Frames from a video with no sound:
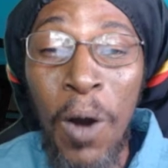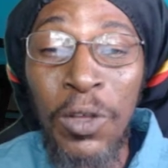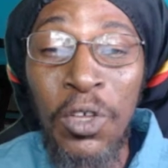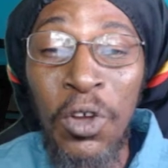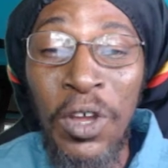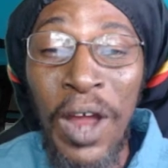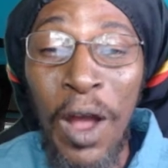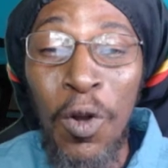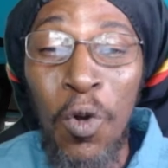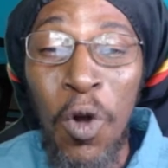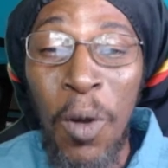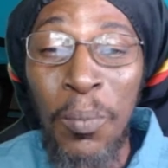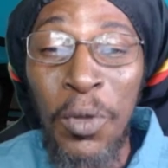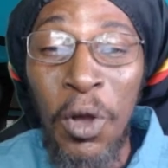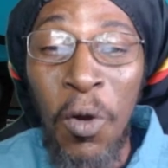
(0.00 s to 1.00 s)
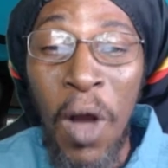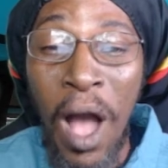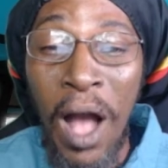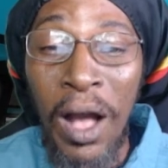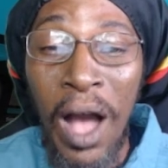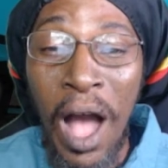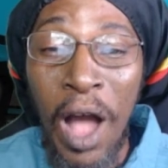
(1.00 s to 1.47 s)
you in a room, you go
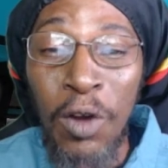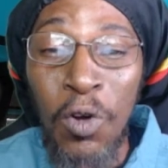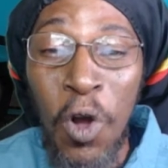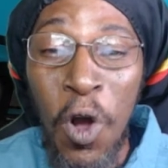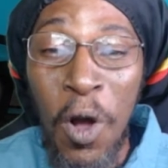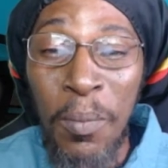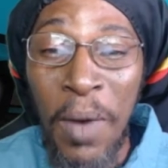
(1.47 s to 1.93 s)
and Rome,